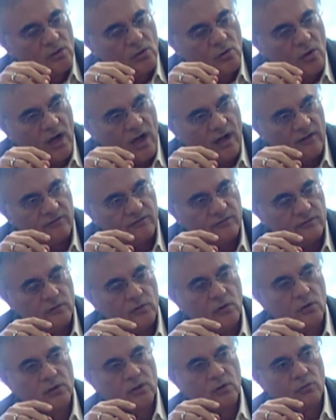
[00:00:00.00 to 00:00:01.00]
You have
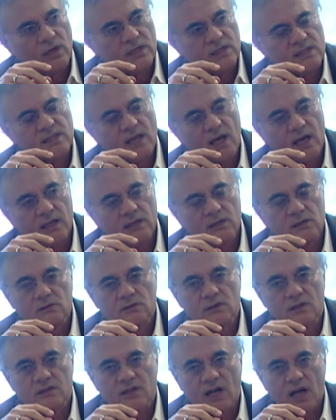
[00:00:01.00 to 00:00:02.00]
on the one side
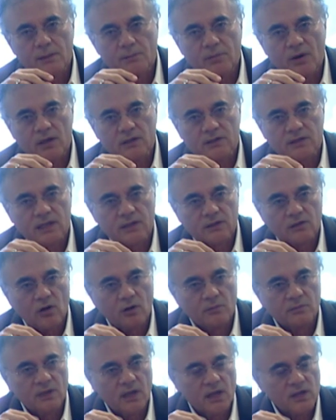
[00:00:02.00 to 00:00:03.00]
the tripartite
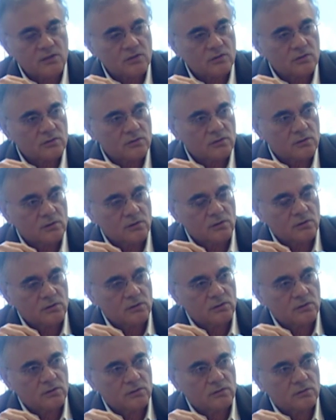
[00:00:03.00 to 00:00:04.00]
combination,
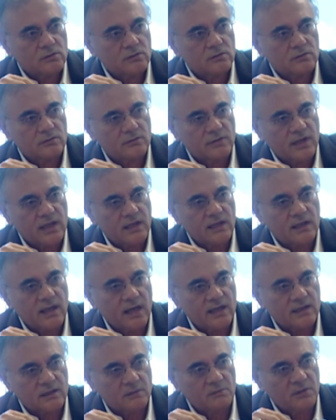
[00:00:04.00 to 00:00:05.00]

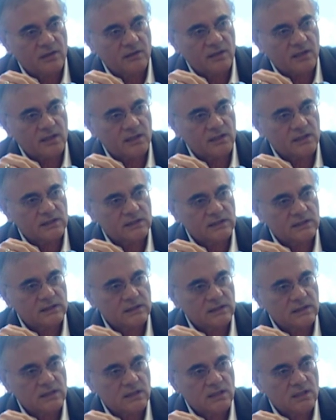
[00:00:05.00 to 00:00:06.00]
Reaganite America,
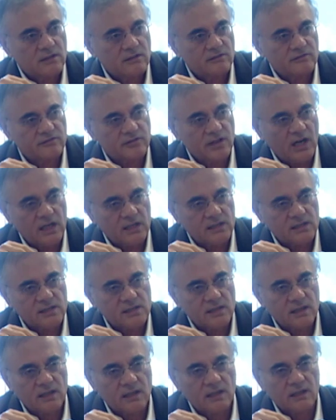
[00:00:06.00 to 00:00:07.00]

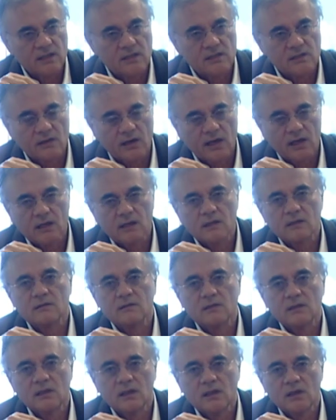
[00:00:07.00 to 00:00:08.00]
France and Israel.
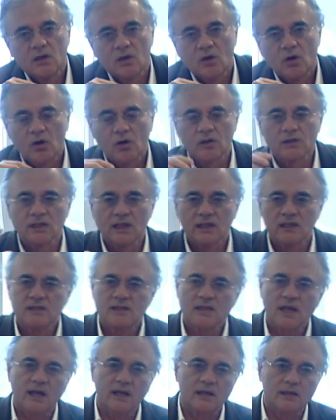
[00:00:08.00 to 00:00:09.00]
On the other
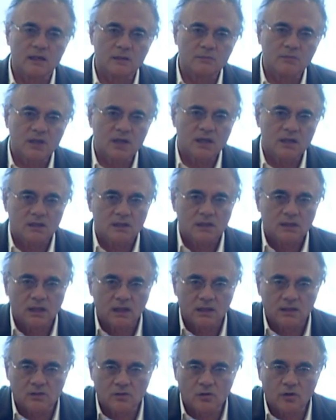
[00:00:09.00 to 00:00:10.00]
side, Libya
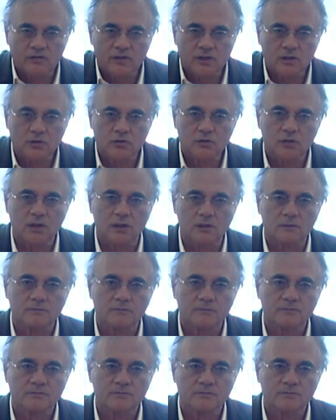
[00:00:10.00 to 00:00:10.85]
and the Soviet Union.